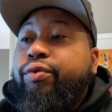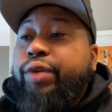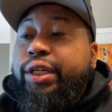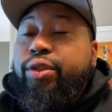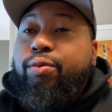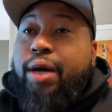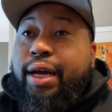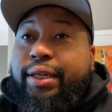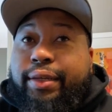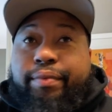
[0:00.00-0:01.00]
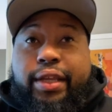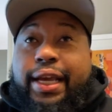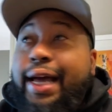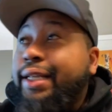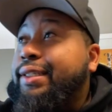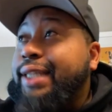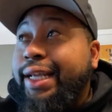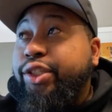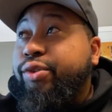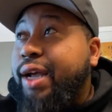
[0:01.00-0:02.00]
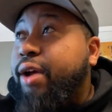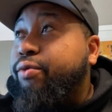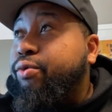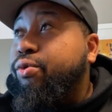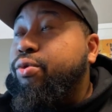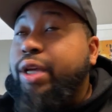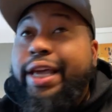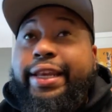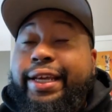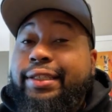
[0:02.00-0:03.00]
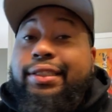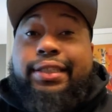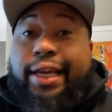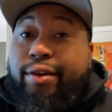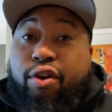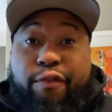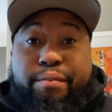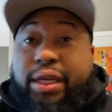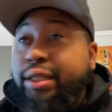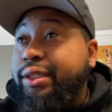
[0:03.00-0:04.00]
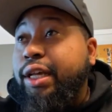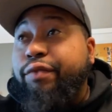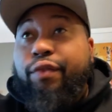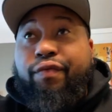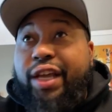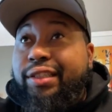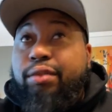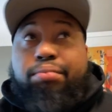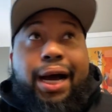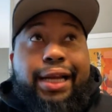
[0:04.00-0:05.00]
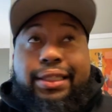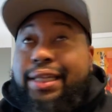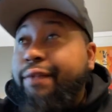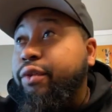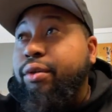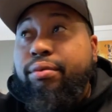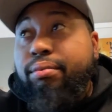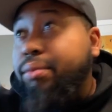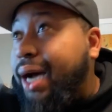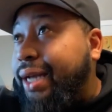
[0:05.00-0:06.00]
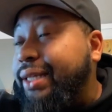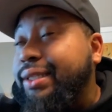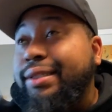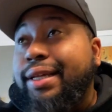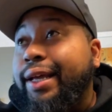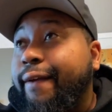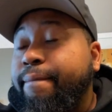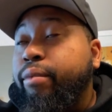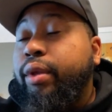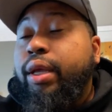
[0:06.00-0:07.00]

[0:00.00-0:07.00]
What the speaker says: the reason why they got the stand your ground rule and niggas is getting off beating self-defense bodies after bodies is like